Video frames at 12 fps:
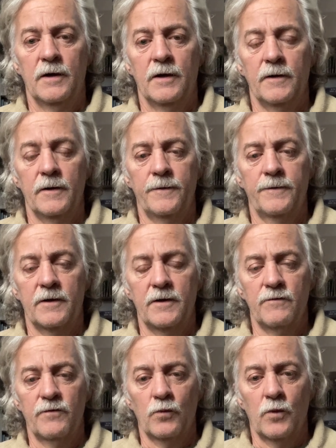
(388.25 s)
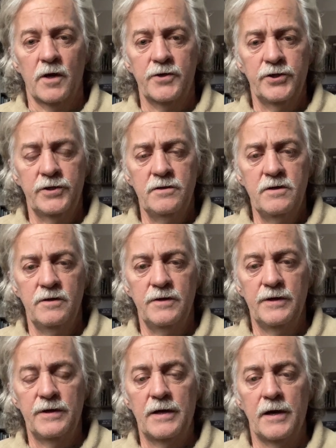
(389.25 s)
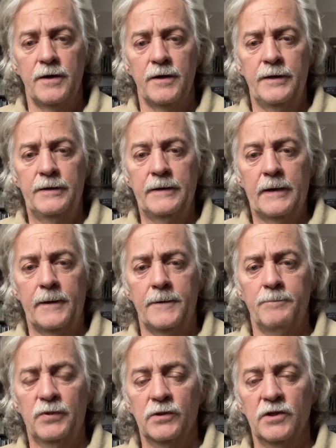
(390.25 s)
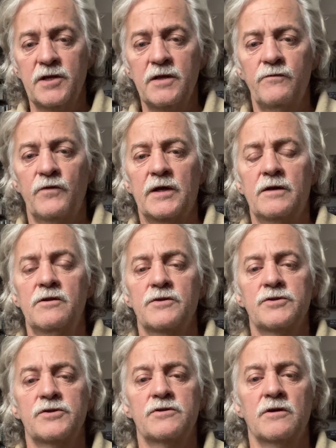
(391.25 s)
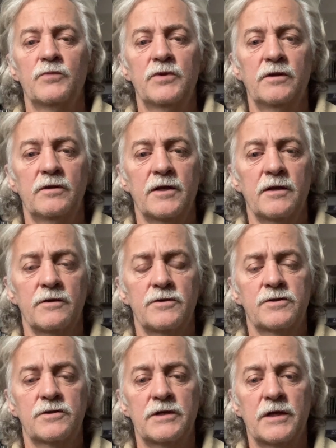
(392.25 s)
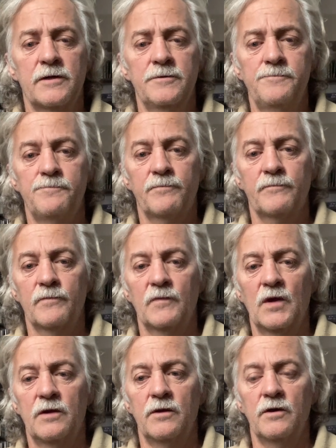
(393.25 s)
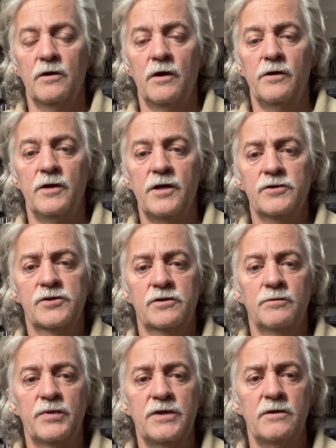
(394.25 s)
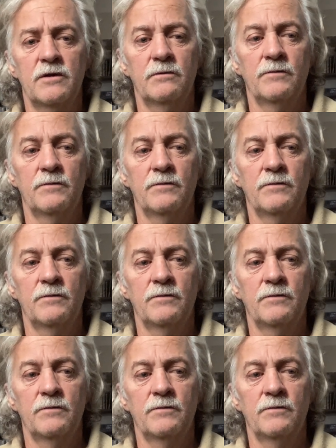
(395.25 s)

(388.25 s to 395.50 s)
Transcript: I thank you for watching, and I believe that this is something that it needs to be